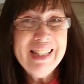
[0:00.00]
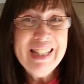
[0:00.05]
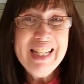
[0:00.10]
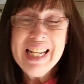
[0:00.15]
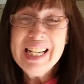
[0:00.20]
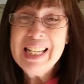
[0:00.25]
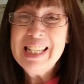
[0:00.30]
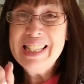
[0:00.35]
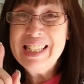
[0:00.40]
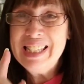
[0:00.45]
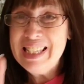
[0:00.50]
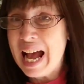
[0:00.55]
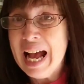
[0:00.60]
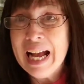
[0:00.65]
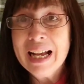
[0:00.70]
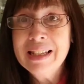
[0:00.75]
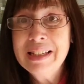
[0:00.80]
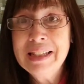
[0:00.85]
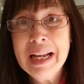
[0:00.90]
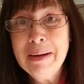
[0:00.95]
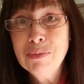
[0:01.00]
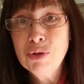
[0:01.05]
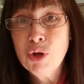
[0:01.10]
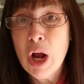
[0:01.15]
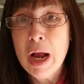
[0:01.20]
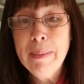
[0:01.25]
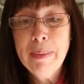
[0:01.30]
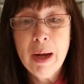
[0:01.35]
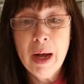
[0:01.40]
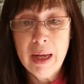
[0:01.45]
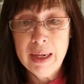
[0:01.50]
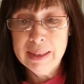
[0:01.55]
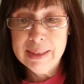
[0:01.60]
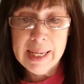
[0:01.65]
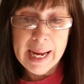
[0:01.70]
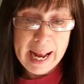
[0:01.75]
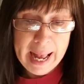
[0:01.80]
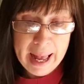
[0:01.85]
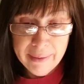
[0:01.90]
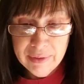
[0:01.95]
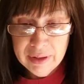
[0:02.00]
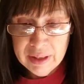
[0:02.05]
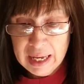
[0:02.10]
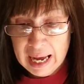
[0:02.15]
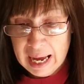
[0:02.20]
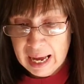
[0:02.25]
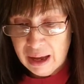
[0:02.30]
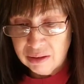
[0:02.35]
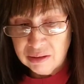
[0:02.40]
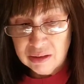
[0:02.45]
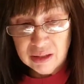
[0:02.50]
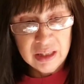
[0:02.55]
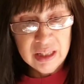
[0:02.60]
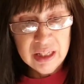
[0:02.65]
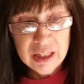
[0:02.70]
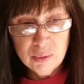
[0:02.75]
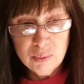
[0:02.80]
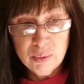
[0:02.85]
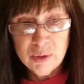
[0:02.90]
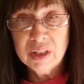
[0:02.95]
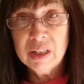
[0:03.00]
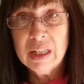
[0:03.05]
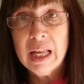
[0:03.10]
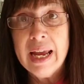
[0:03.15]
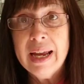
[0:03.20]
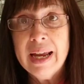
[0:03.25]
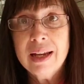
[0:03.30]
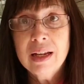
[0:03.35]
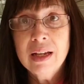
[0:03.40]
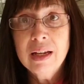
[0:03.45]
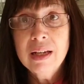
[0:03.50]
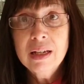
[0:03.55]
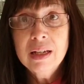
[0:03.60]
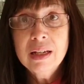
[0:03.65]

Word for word: is the exact same tripod as I have in the house, and this one's like,